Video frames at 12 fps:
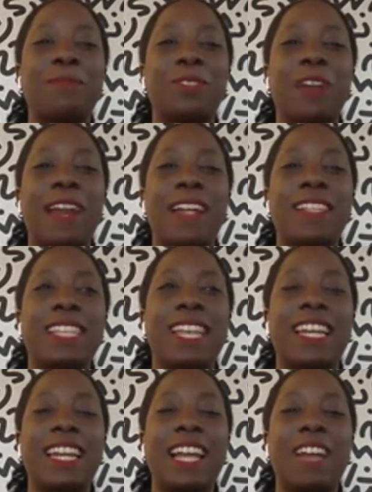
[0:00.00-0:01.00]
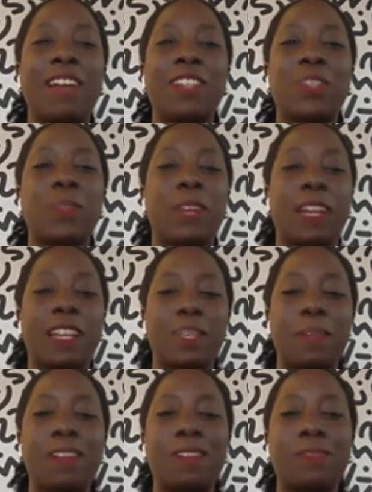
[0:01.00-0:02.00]
trying to get it out as quick as
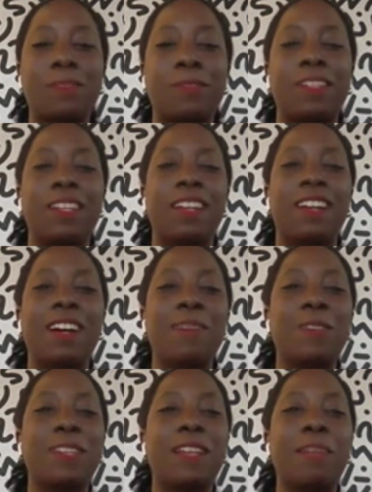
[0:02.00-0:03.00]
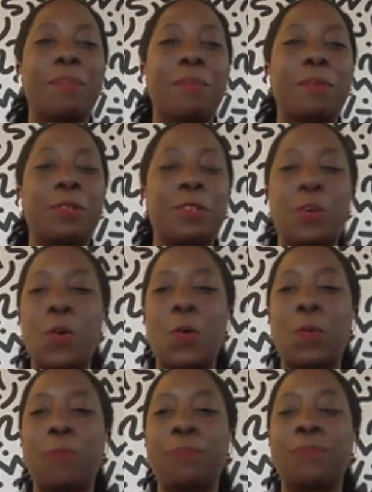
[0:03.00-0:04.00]
possible so that people could go
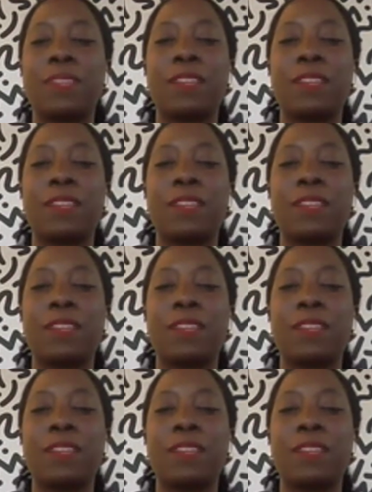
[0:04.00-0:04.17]
home.